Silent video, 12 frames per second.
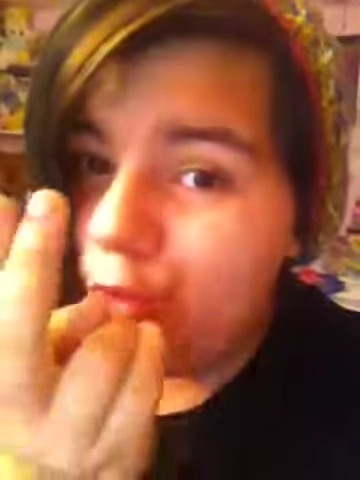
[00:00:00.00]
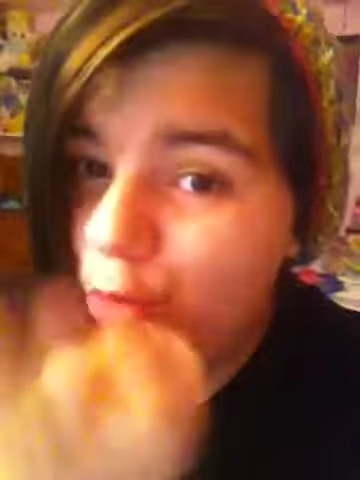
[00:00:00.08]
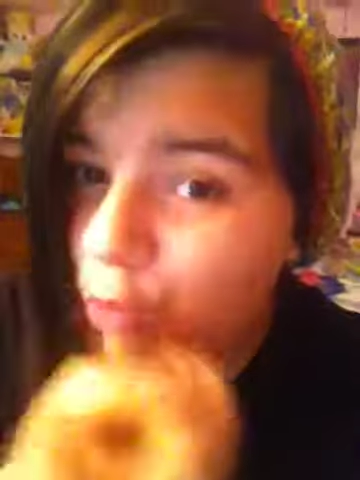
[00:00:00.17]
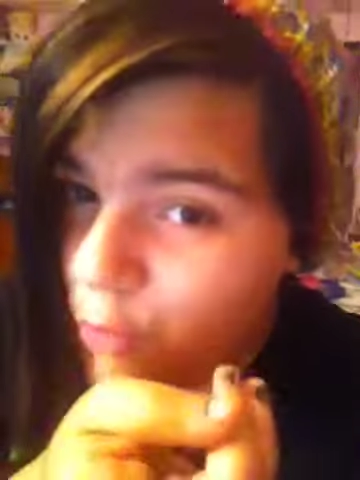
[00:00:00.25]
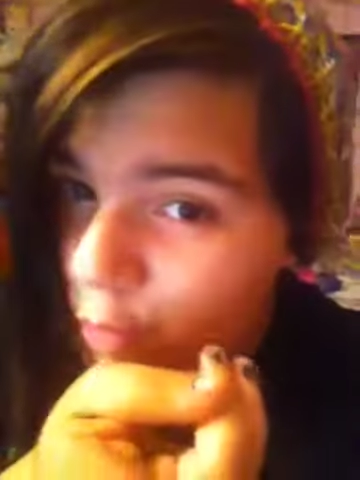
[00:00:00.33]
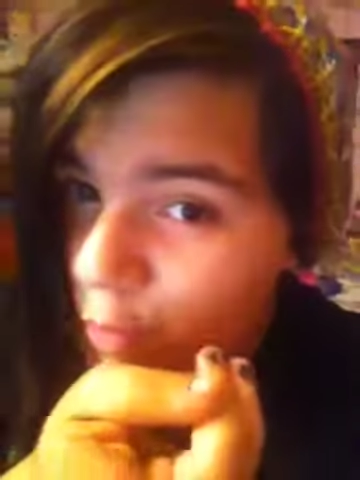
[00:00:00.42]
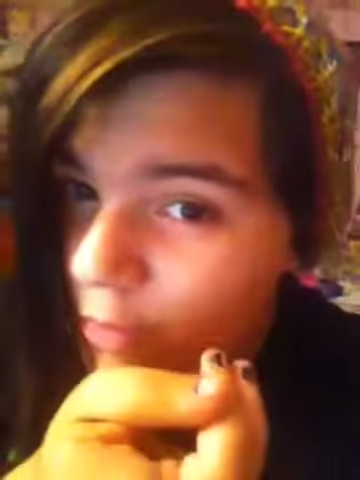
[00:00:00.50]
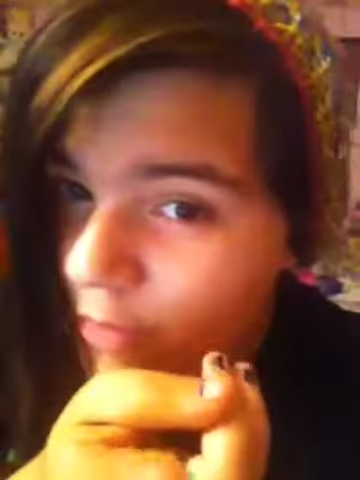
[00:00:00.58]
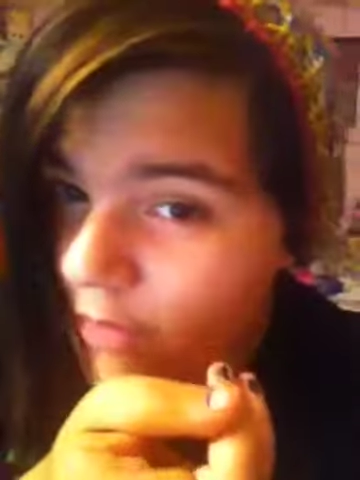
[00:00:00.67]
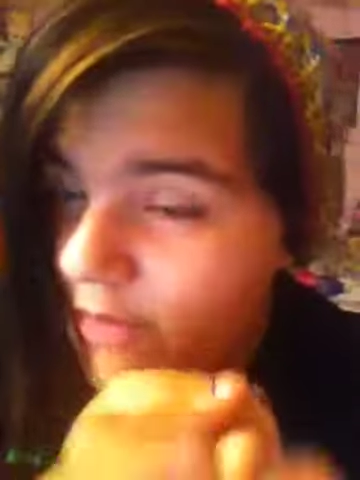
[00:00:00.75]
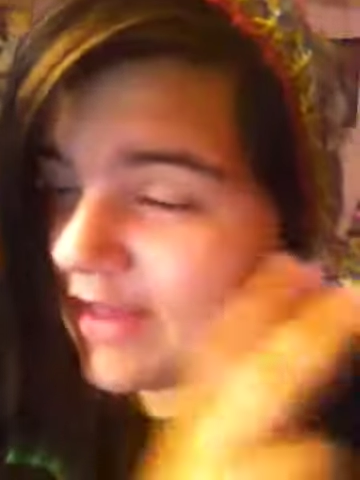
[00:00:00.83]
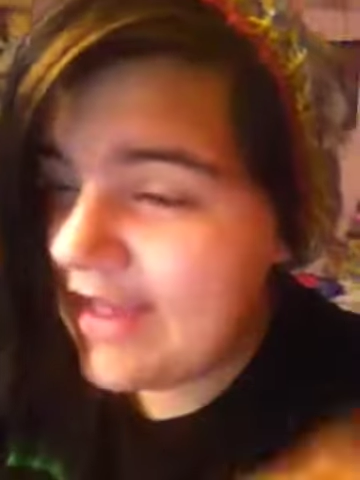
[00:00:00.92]
Two,
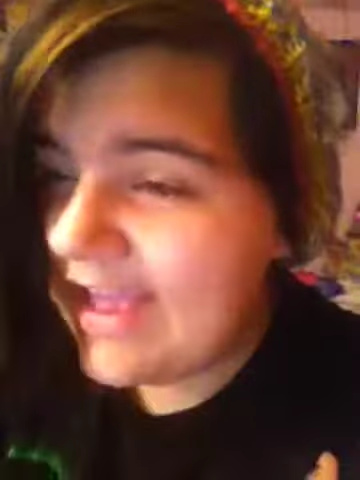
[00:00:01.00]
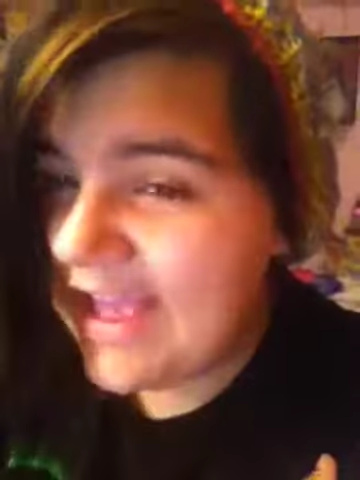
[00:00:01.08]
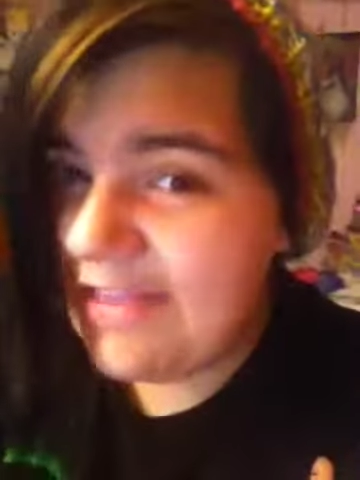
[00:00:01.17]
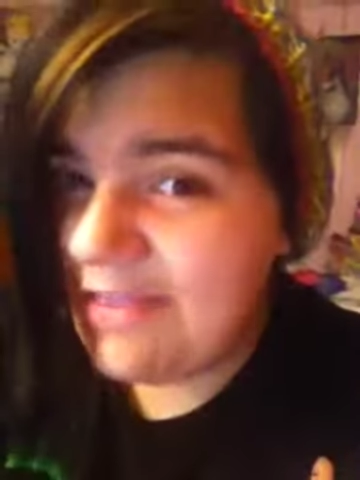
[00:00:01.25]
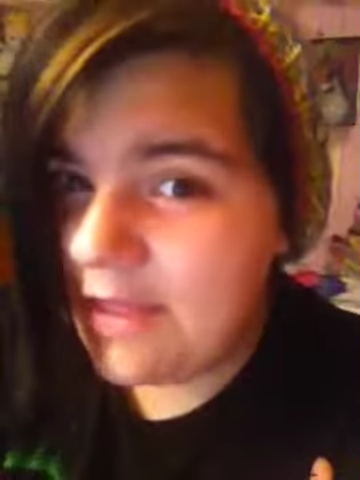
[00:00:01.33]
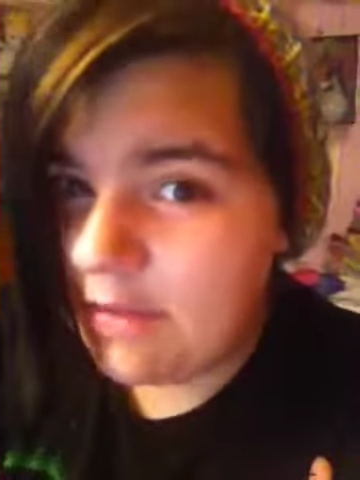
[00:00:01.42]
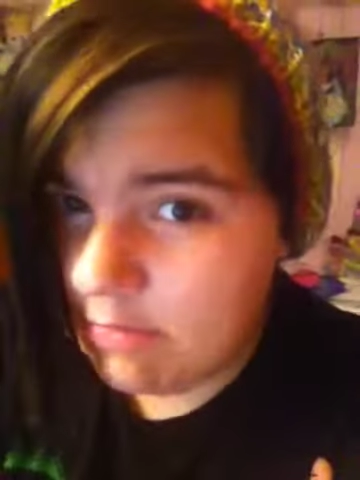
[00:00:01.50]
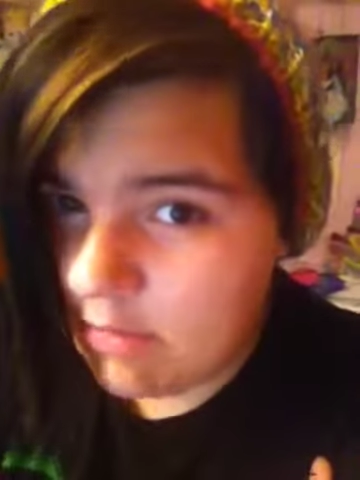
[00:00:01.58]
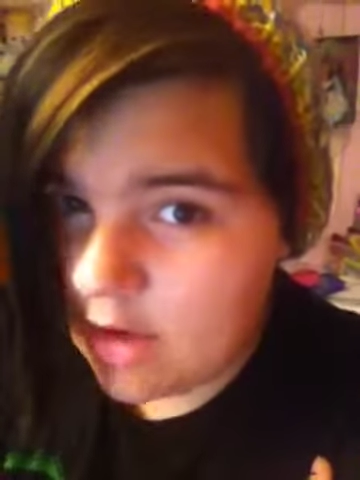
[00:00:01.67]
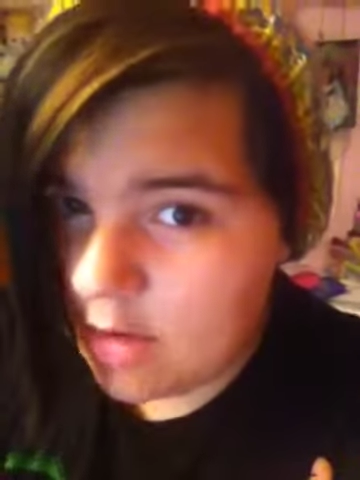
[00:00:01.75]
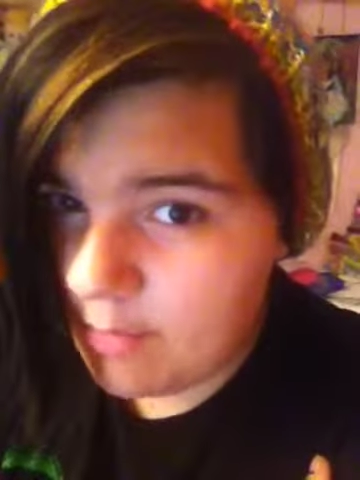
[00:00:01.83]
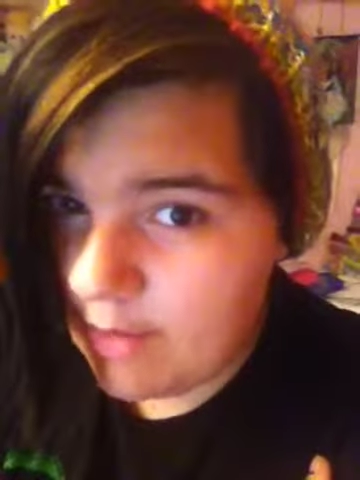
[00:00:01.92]
it ate the
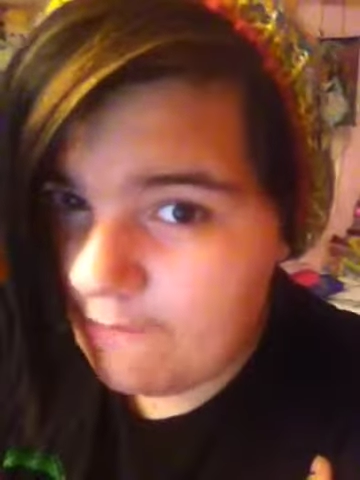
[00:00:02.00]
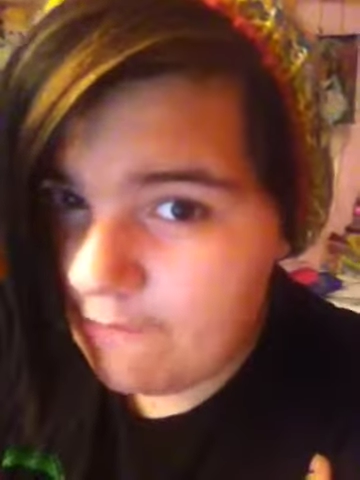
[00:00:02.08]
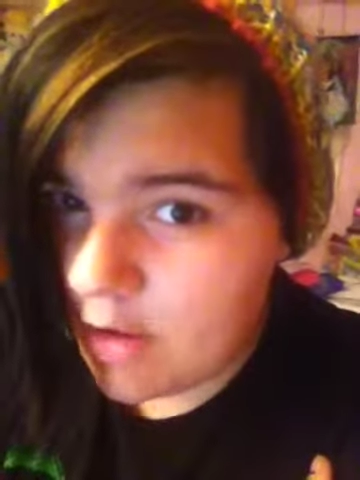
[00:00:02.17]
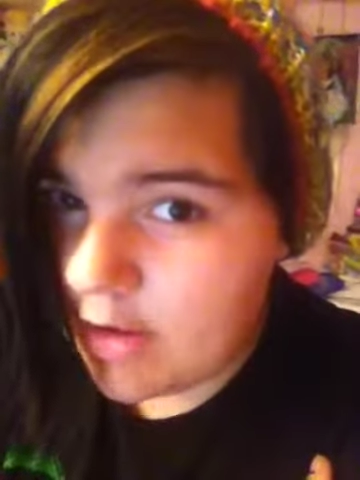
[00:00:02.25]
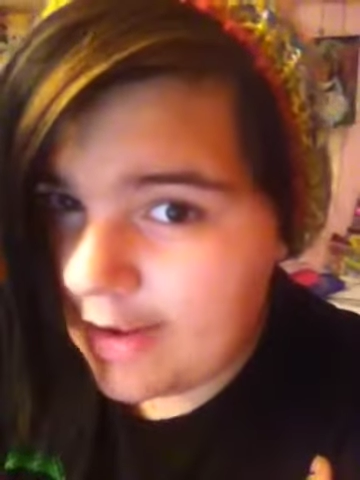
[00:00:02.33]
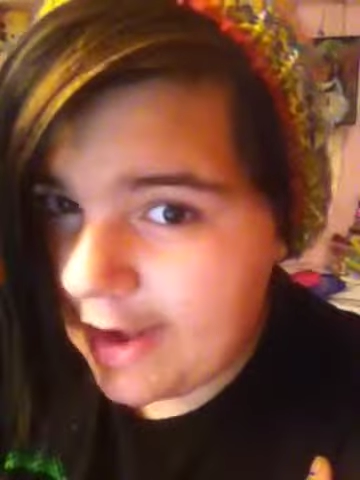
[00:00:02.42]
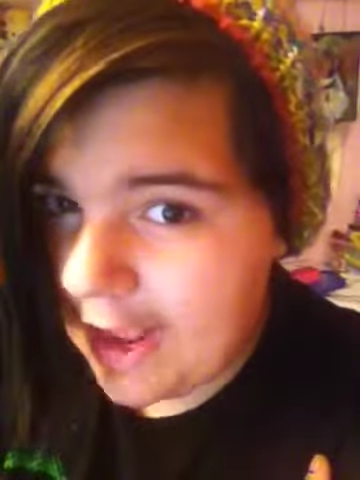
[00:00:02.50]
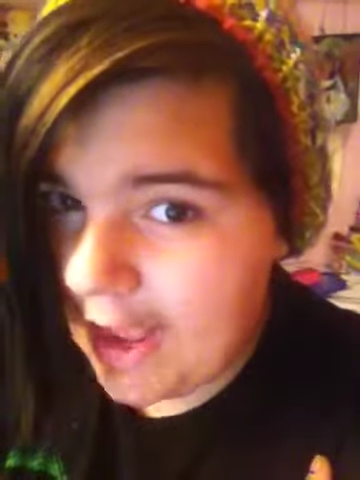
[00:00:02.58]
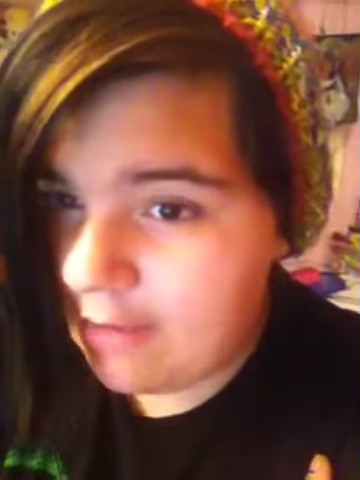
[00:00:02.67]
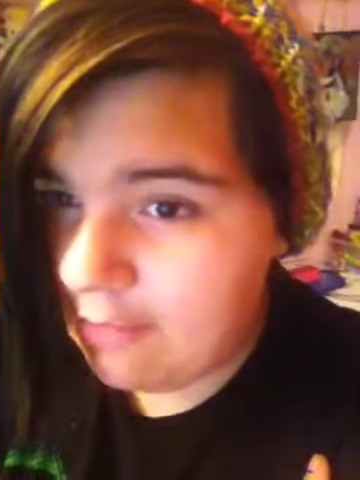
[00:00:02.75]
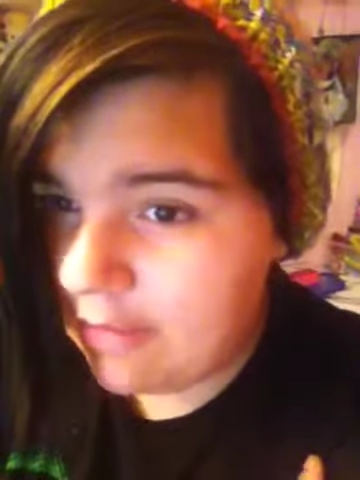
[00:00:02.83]
inside of my fucking hat,